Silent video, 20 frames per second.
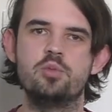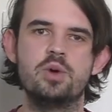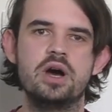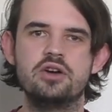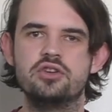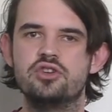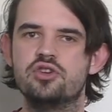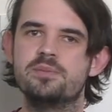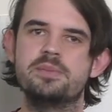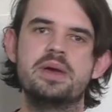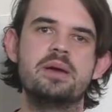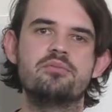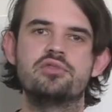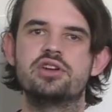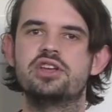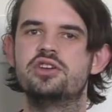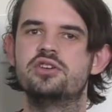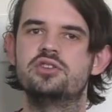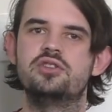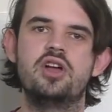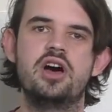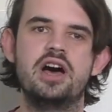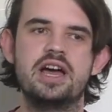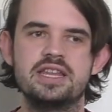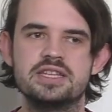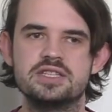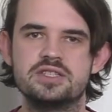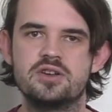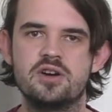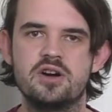well you're remembering your
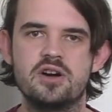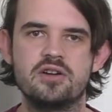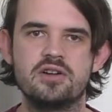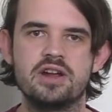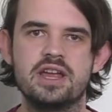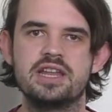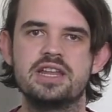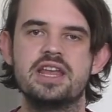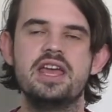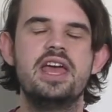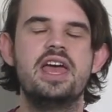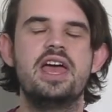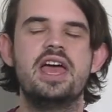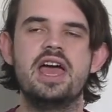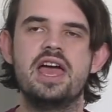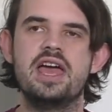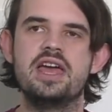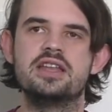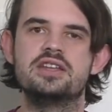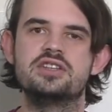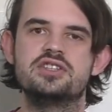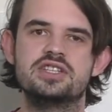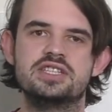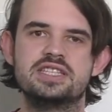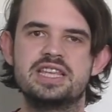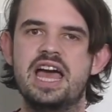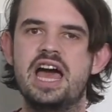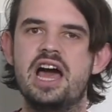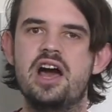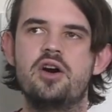lines are and
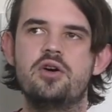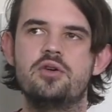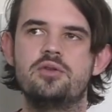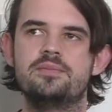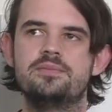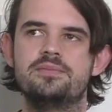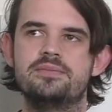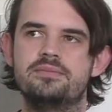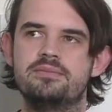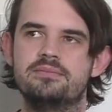just how